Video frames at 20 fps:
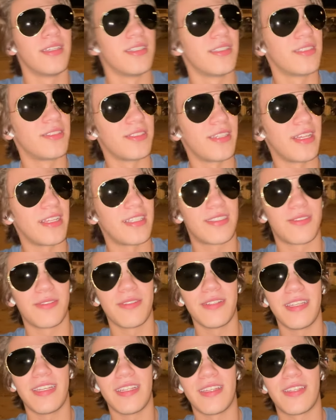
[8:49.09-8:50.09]
So that's
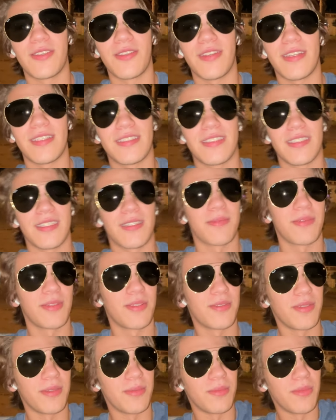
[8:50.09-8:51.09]
really interesting
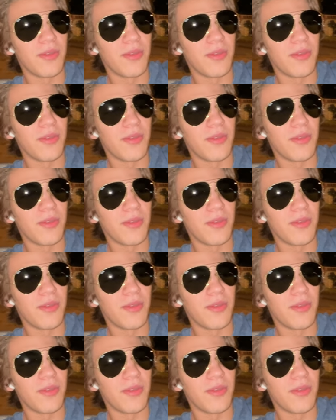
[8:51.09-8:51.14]
between